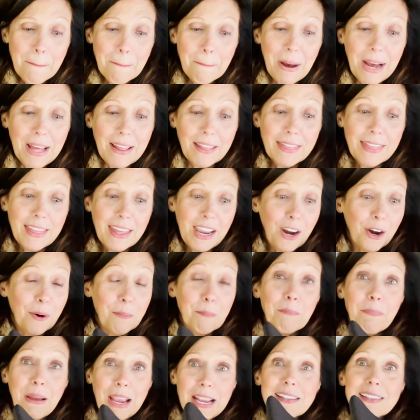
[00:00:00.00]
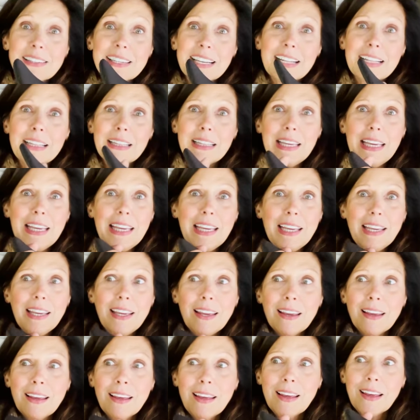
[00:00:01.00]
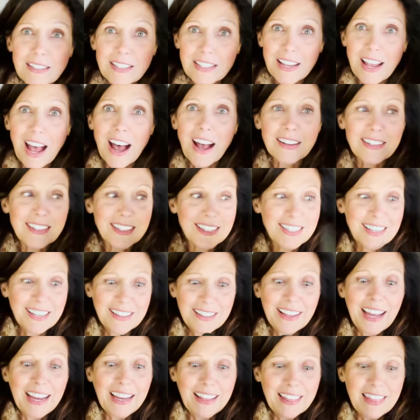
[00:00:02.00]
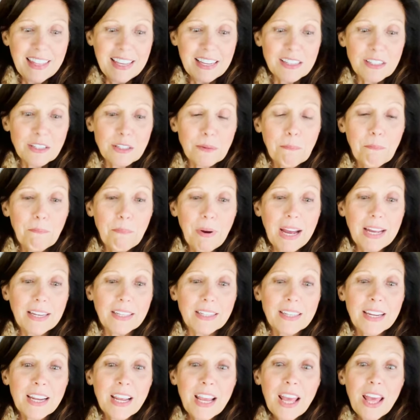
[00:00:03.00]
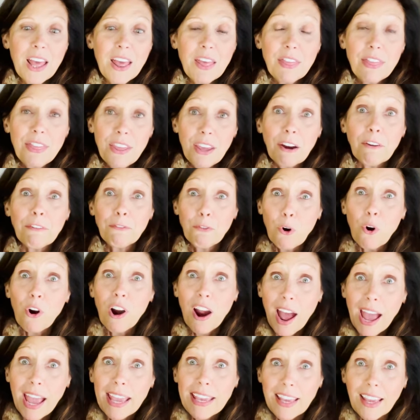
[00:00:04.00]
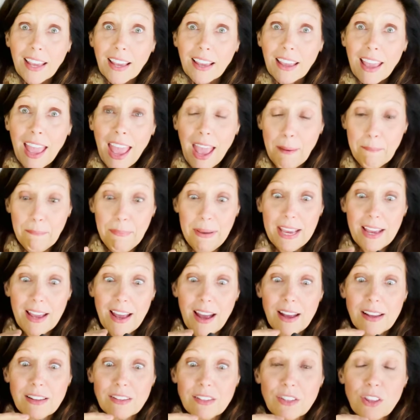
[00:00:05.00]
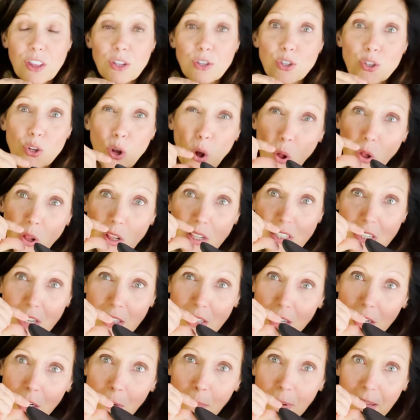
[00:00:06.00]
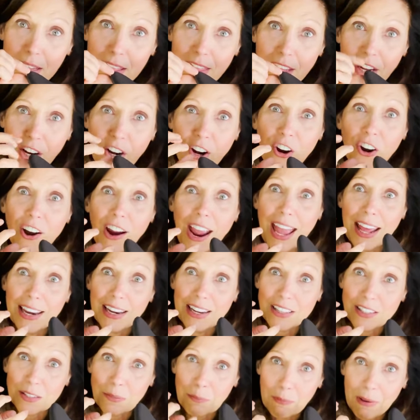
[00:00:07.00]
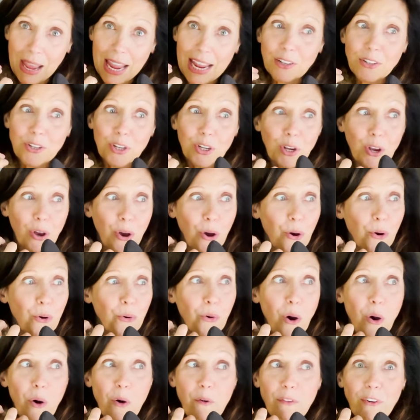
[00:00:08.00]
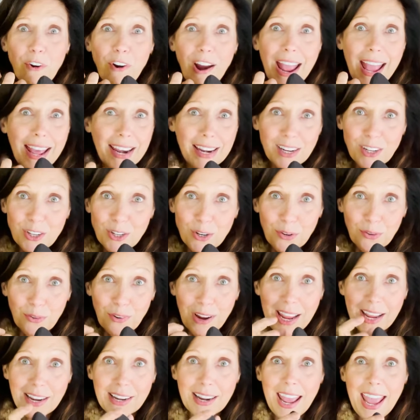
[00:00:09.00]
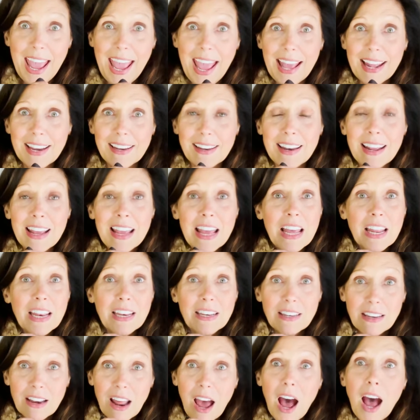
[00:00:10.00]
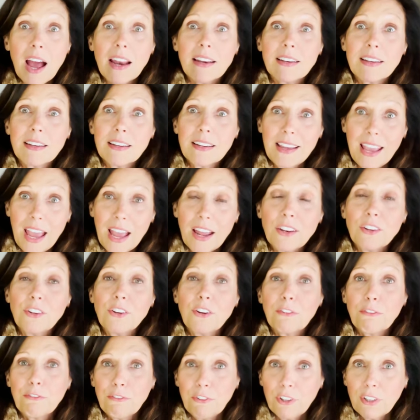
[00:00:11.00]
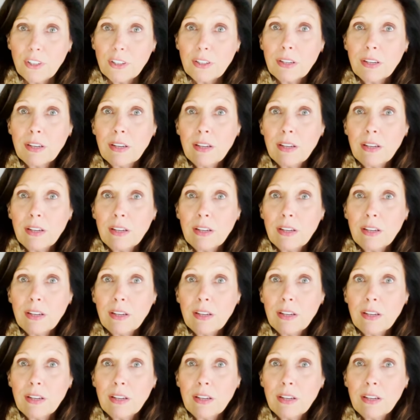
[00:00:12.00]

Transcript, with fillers: but they're basically socks like this, but they're for hiking, because the sole is a little bit thicker and it's made to go over any terrain and not get your foot